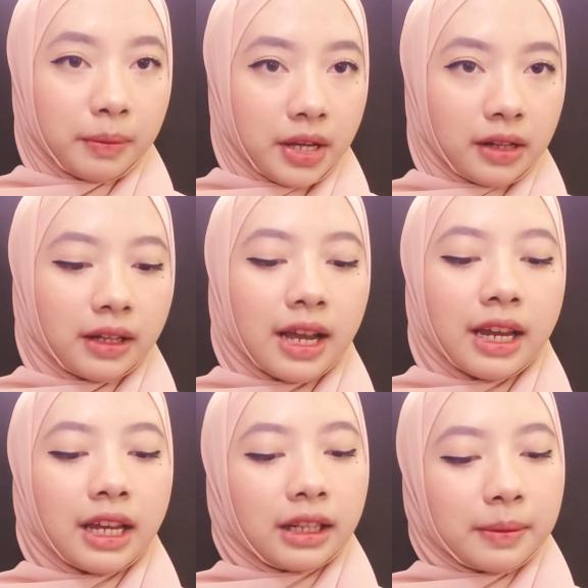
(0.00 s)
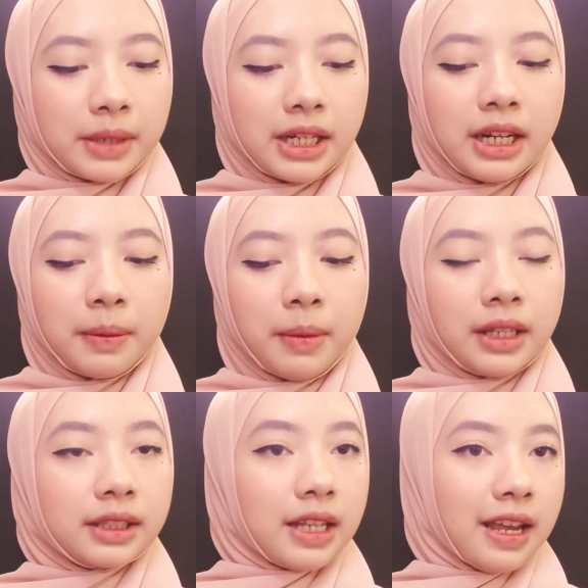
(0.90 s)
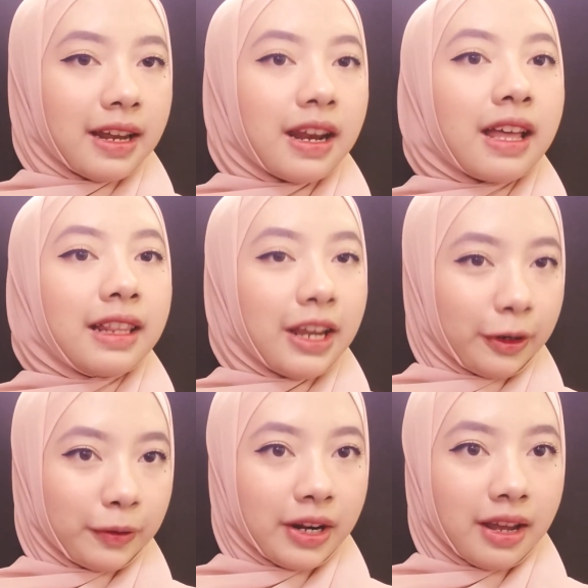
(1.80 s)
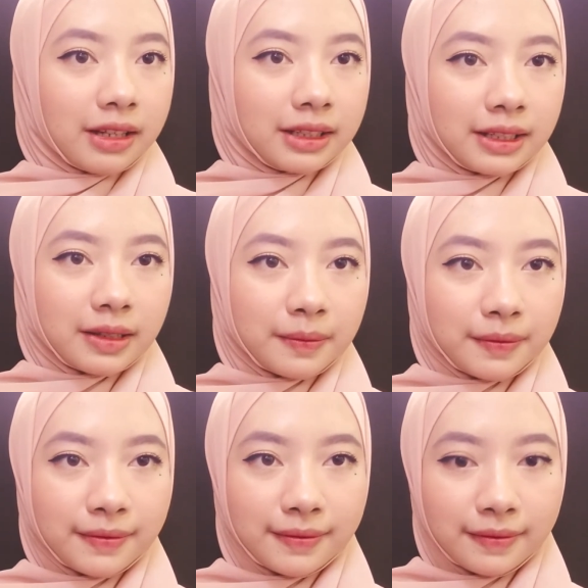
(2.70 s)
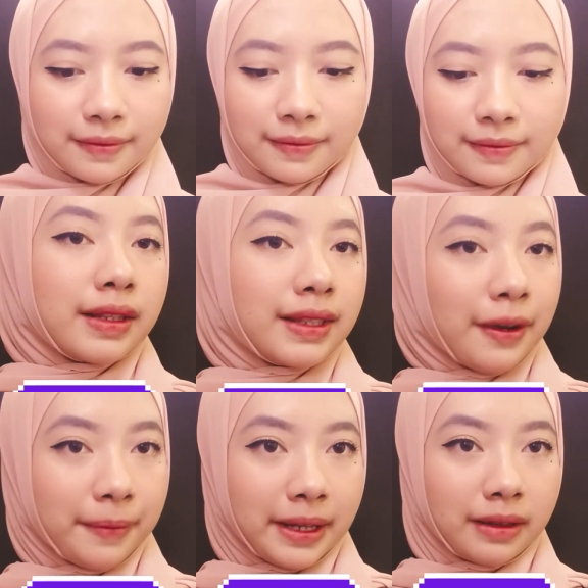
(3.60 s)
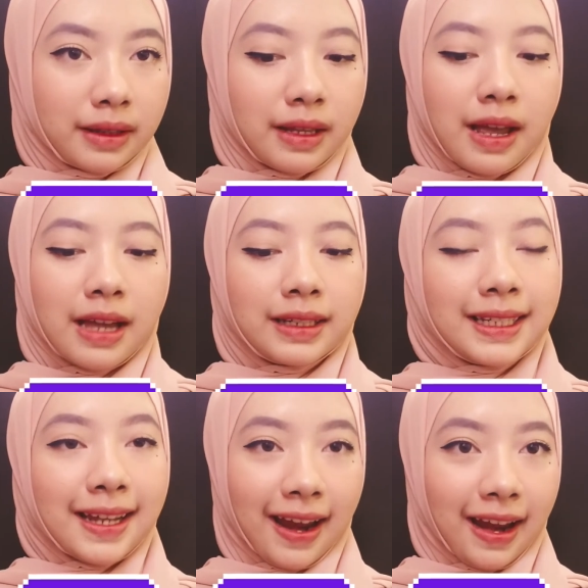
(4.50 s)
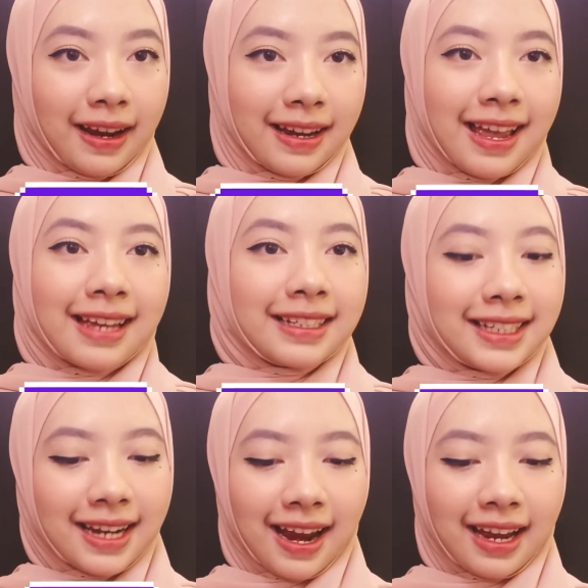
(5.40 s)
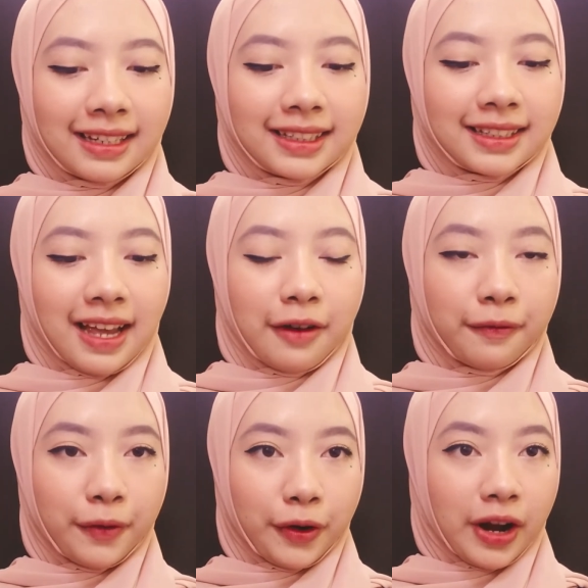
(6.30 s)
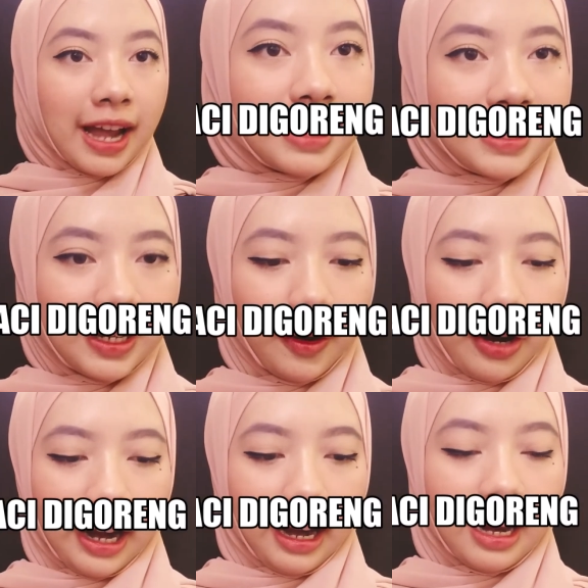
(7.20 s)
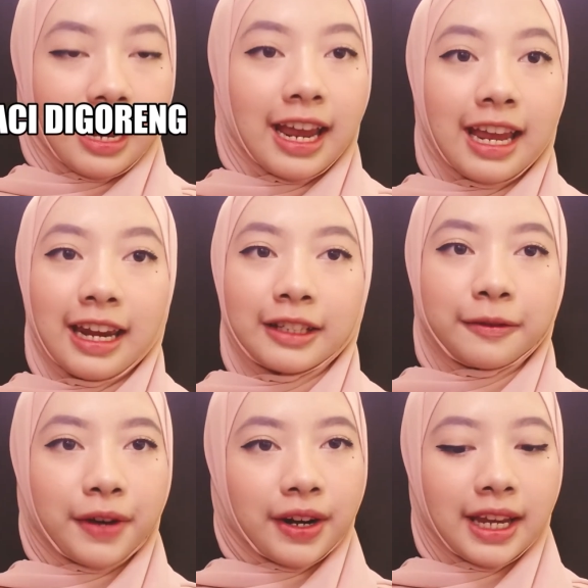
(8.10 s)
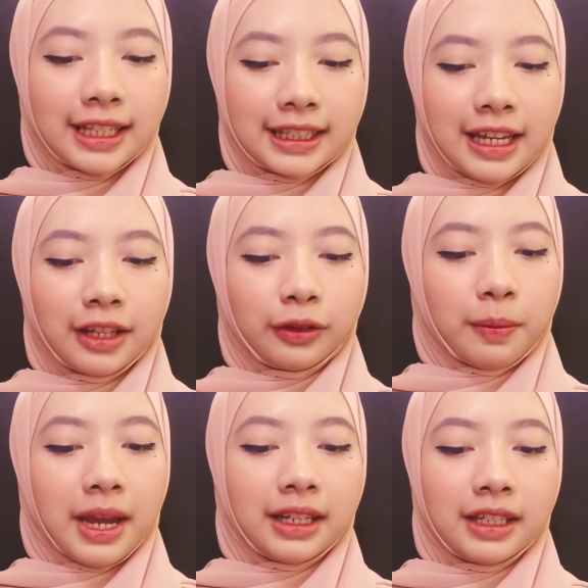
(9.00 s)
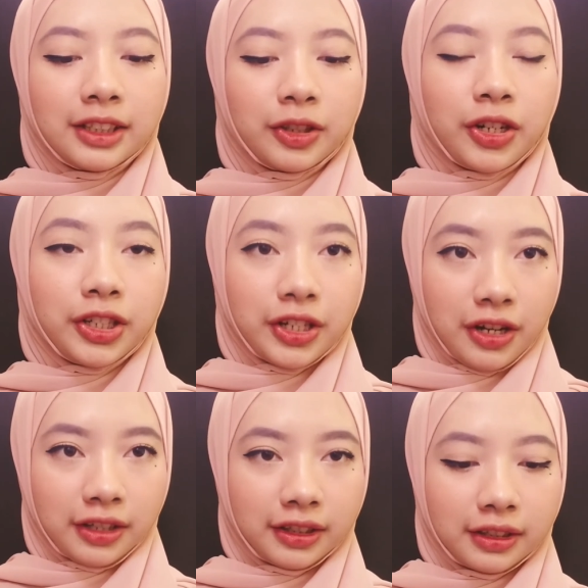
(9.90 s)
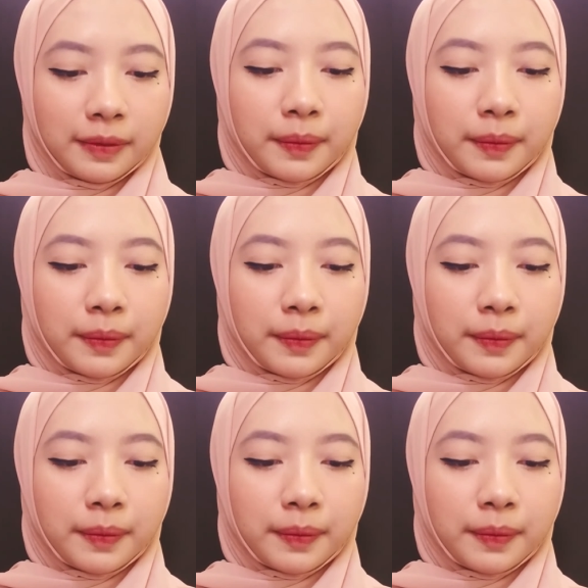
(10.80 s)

milk element mixed in the ingredients. 7. Cireng. Cireng stands for aci digoreng. It is very easy to make this starchy dish.